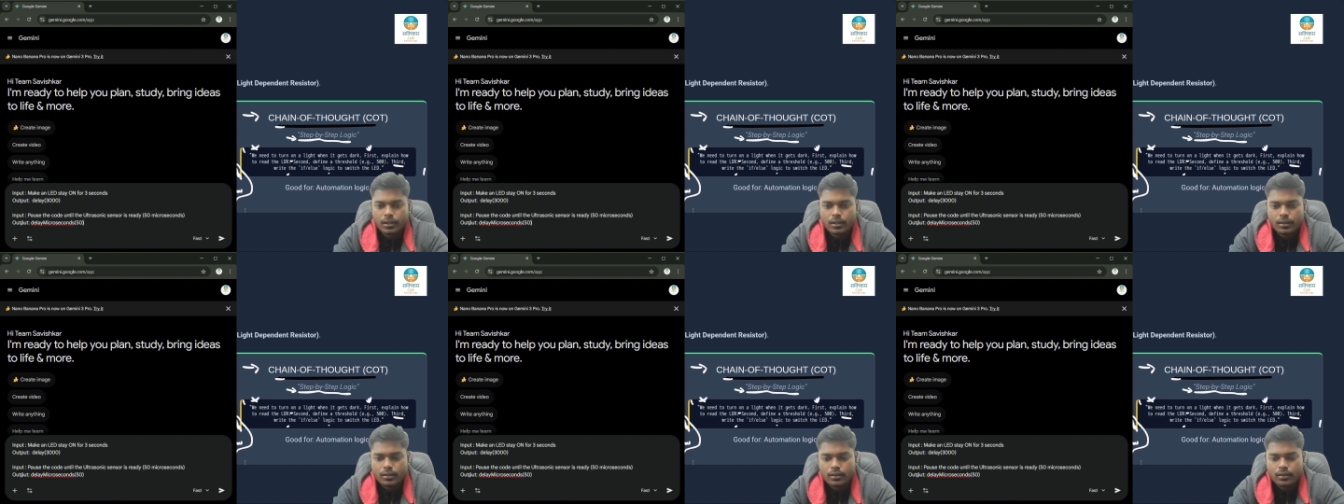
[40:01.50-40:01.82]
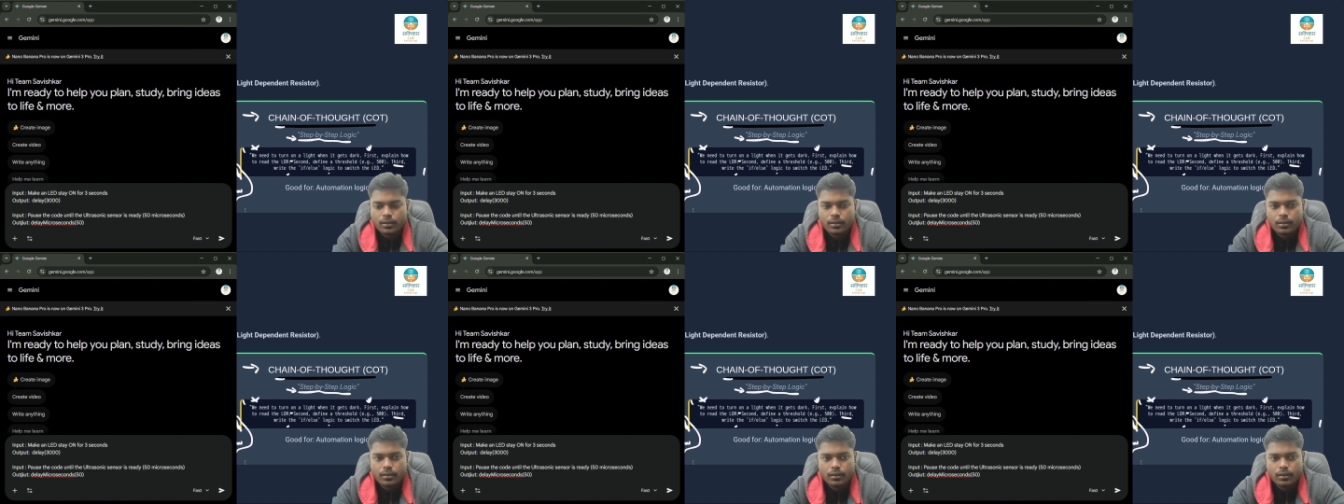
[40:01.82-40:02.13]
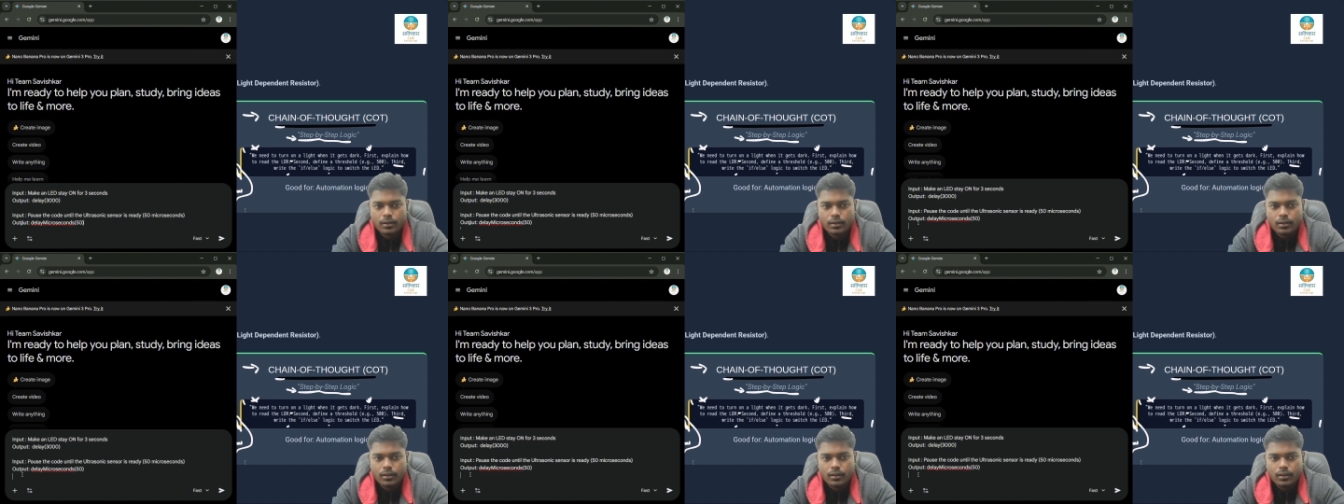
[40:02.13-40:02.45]
Okay.
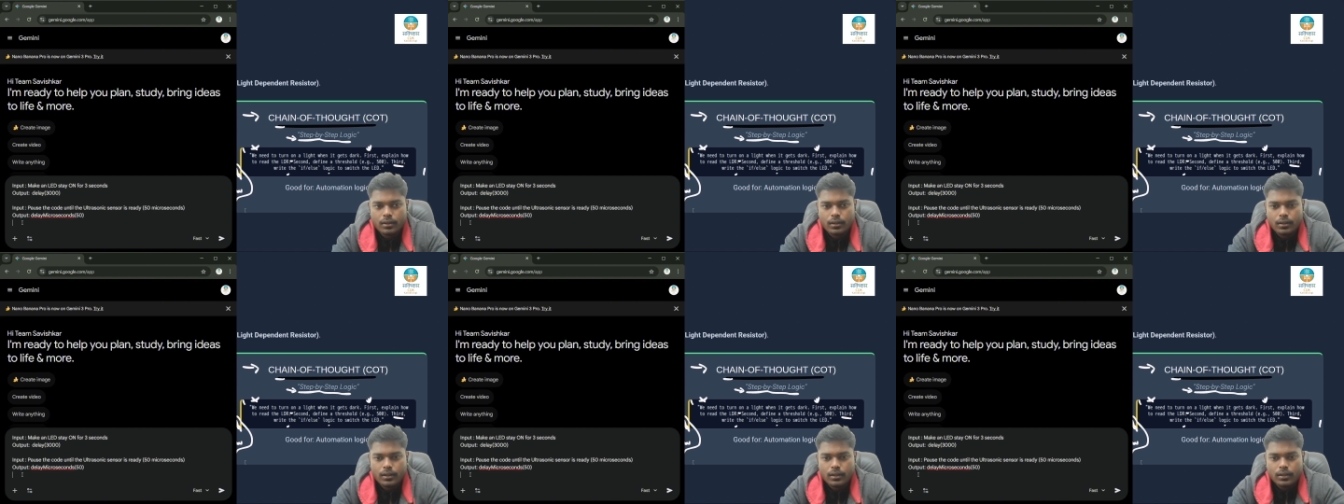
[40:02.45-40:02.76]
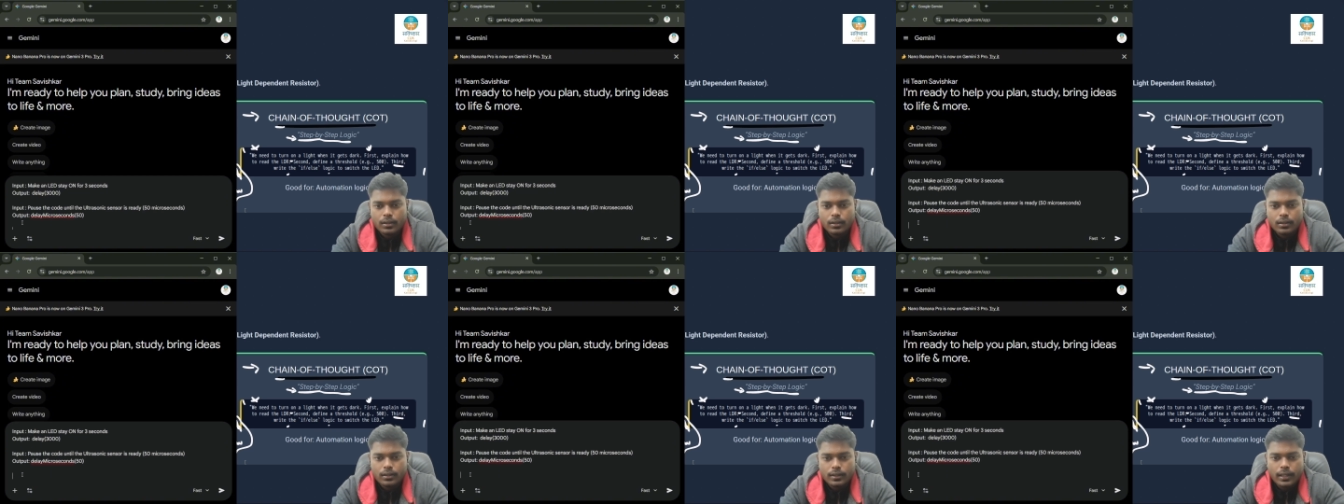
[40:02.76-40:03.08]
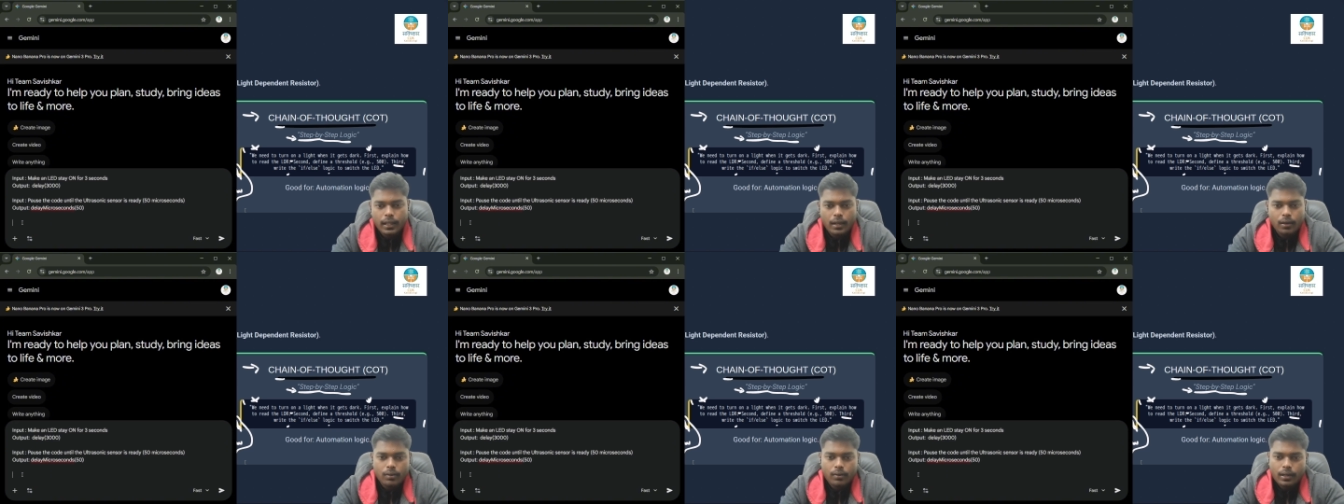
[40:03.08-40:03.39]

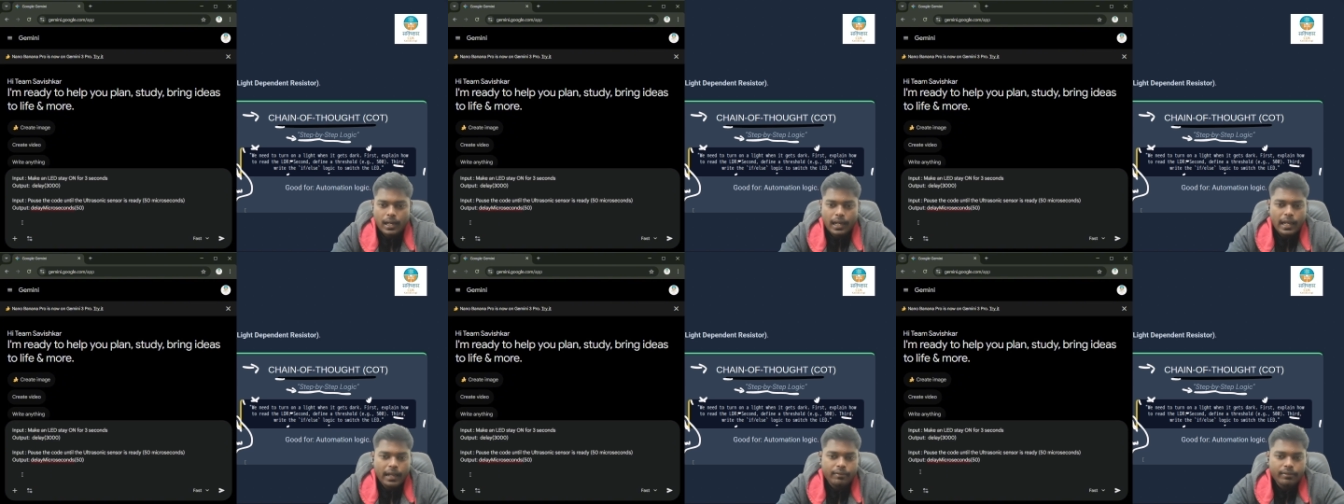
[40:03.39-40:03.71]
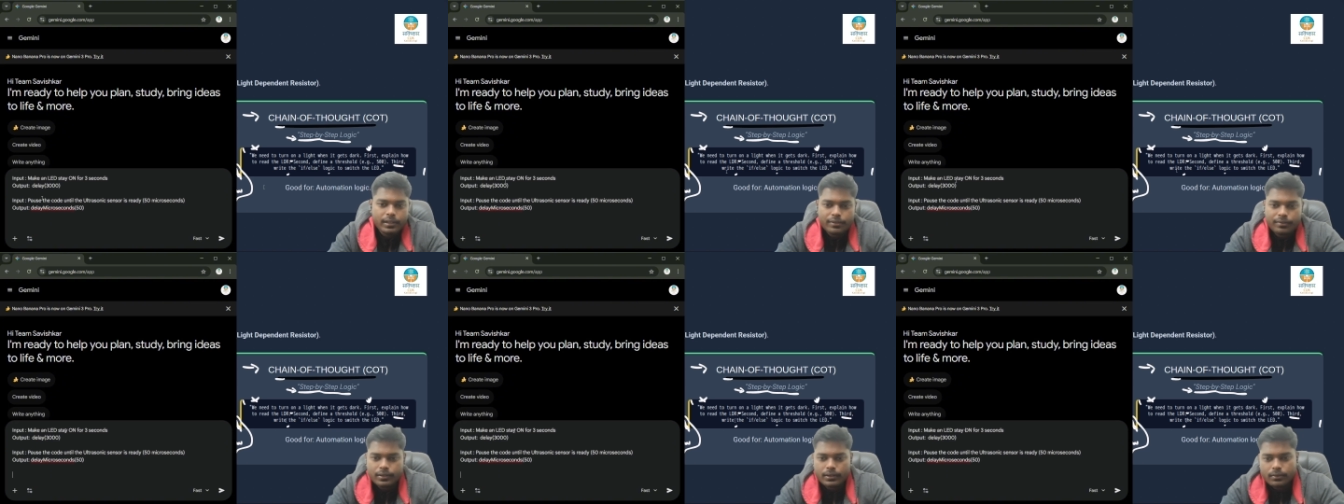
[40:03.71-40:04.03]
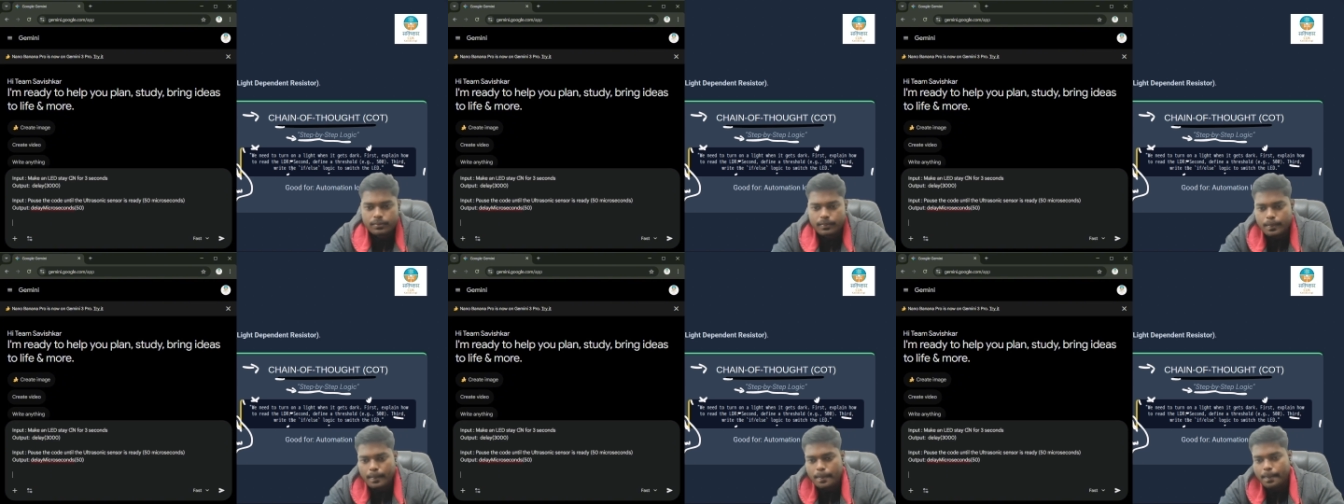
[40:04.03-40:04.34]
Now I have
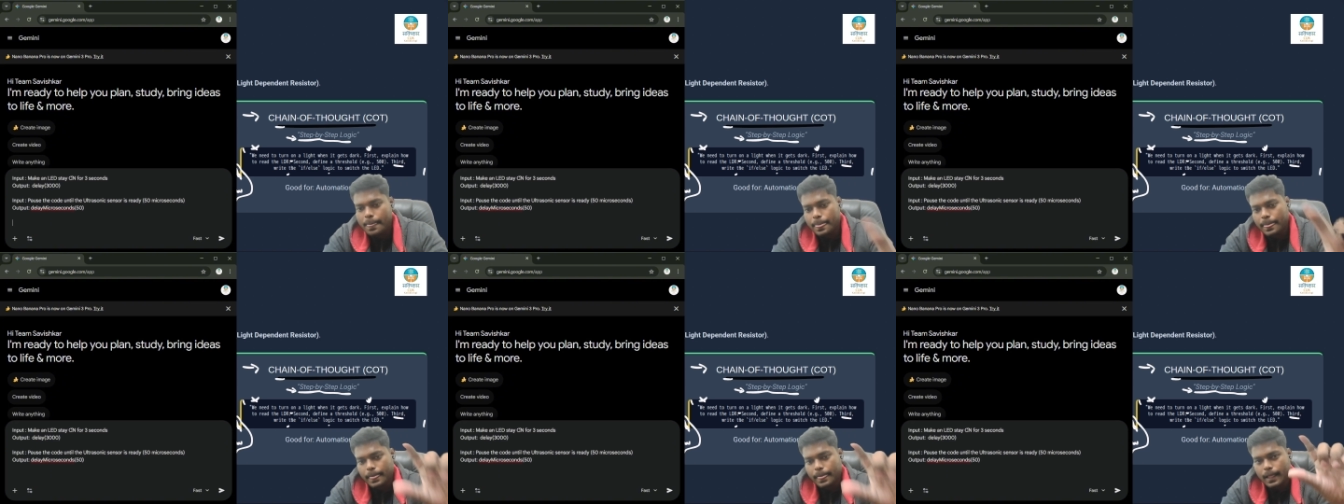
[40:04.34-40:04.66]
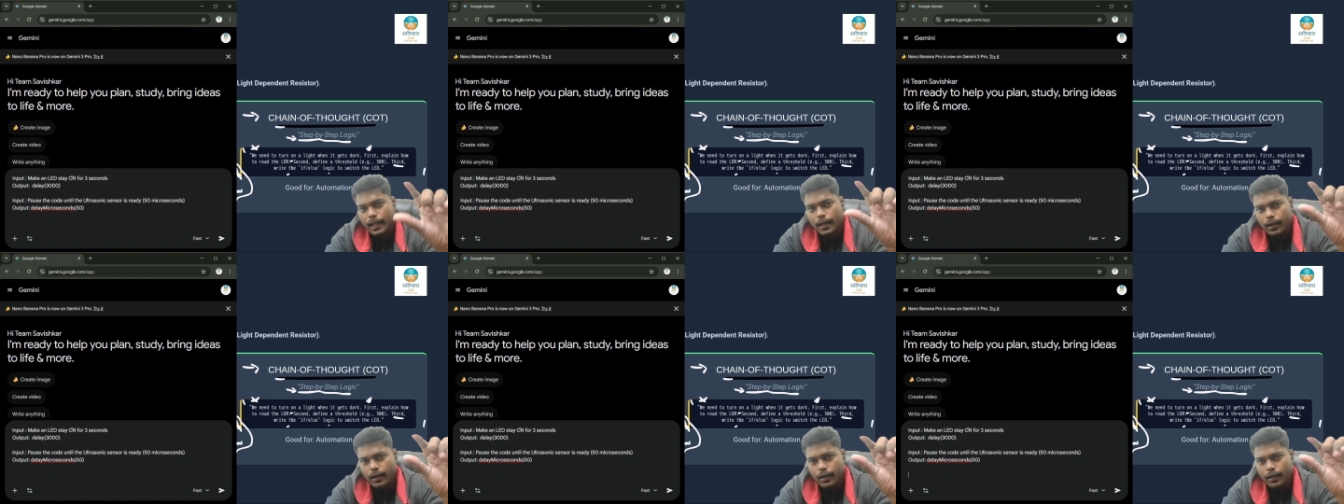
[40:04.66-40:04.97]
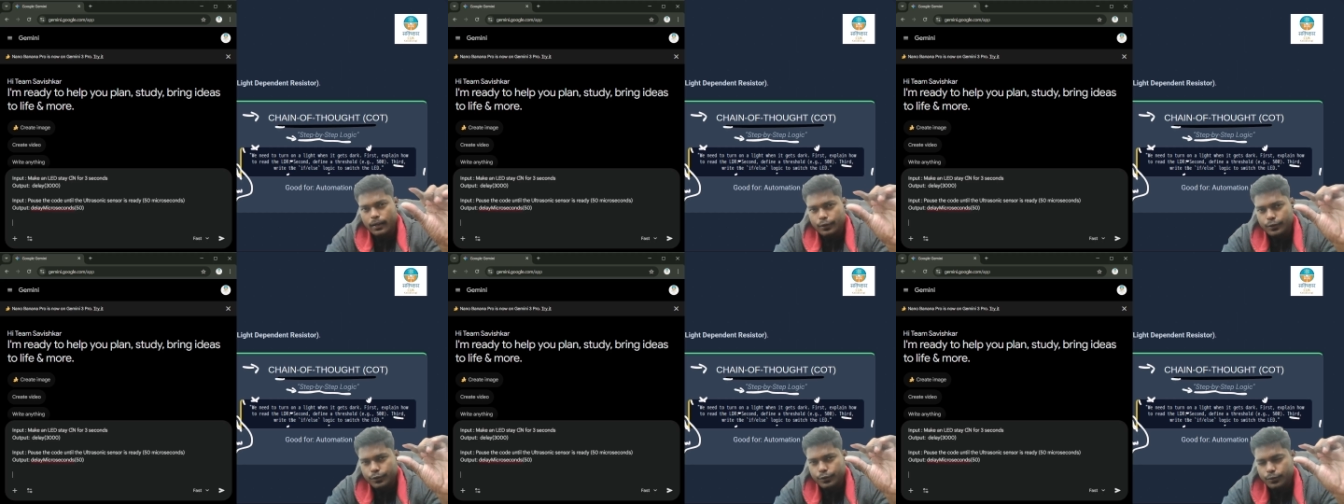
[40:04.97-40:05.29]
given
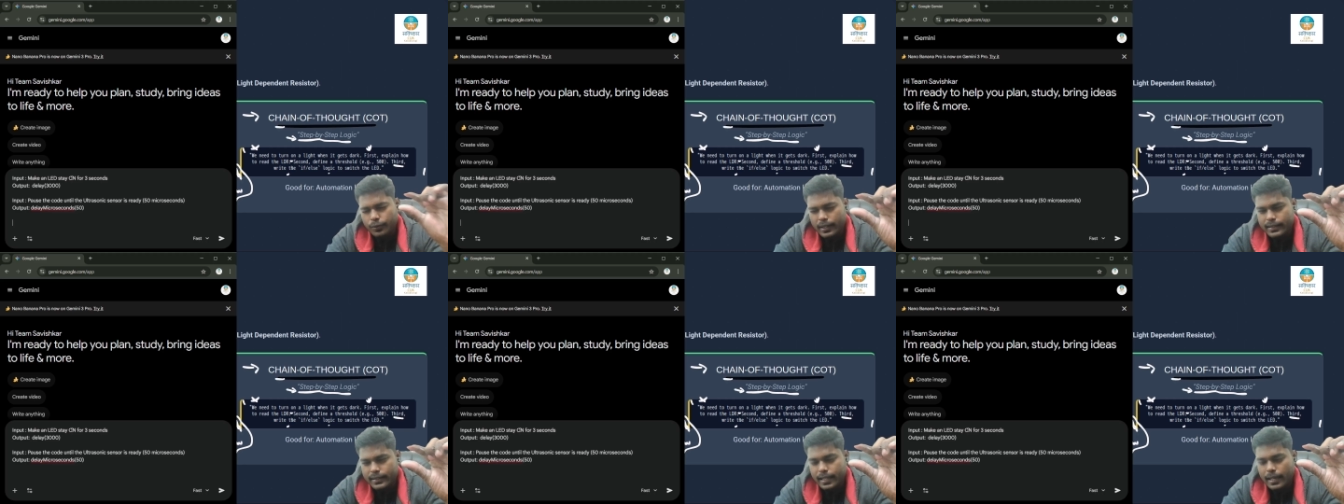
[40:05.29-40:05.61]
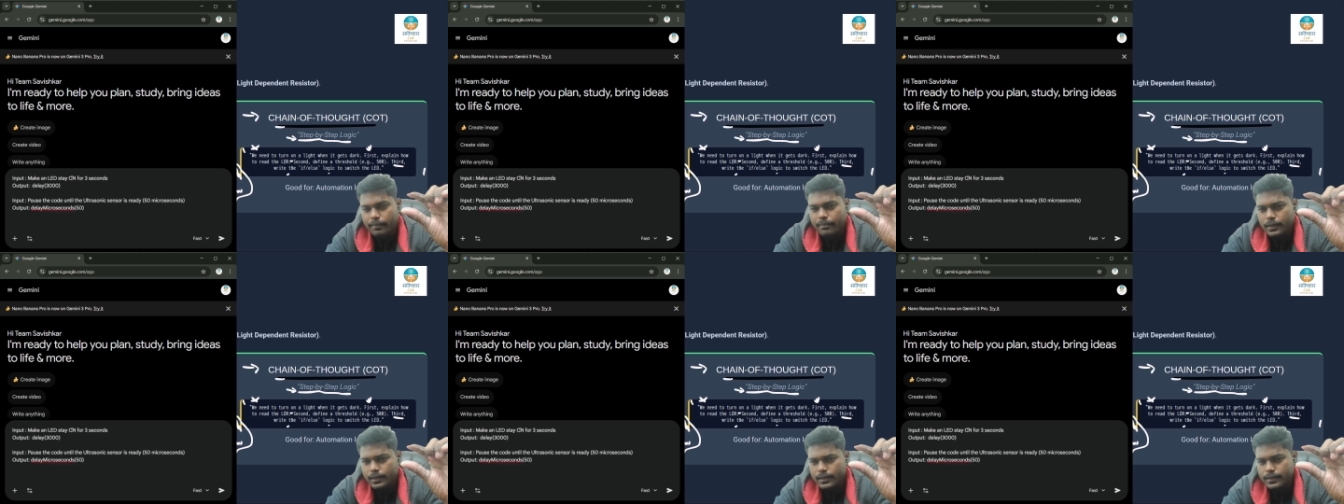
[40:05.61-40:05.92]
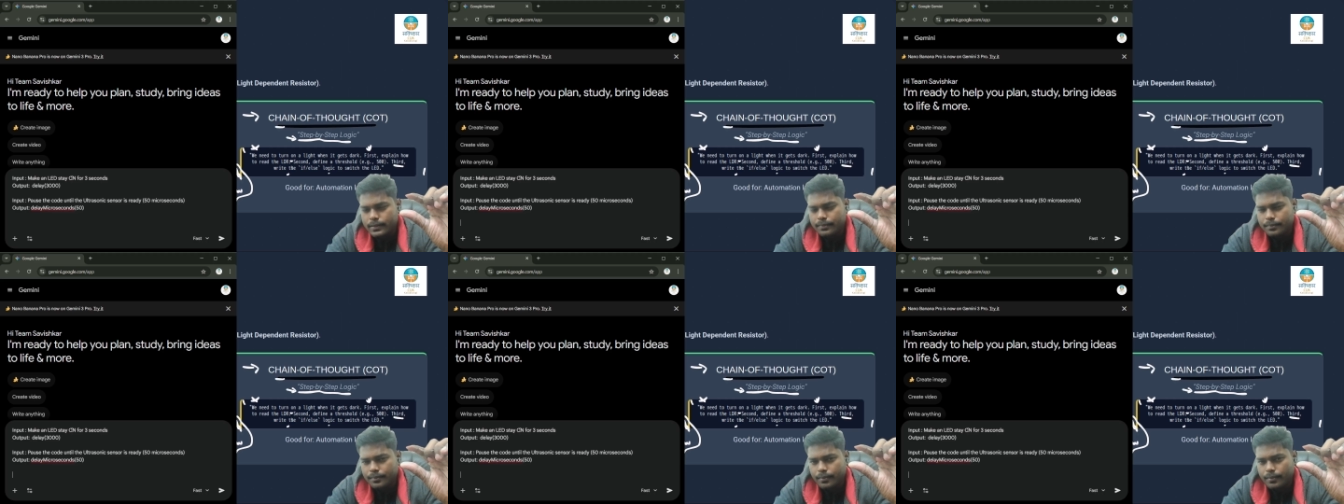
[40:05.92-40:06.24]
two
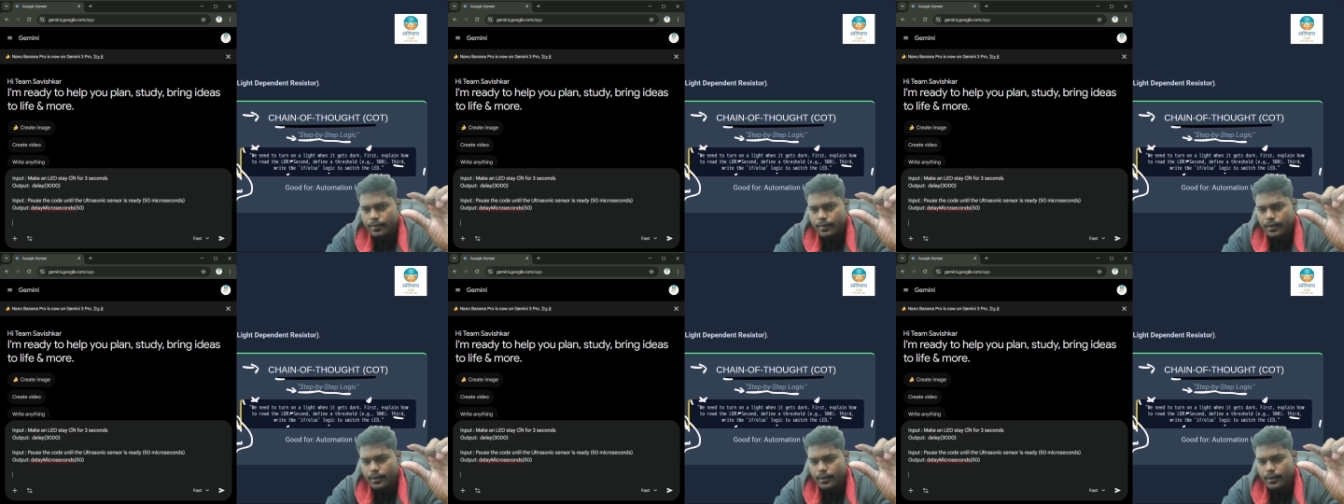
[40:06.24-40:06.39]
examples,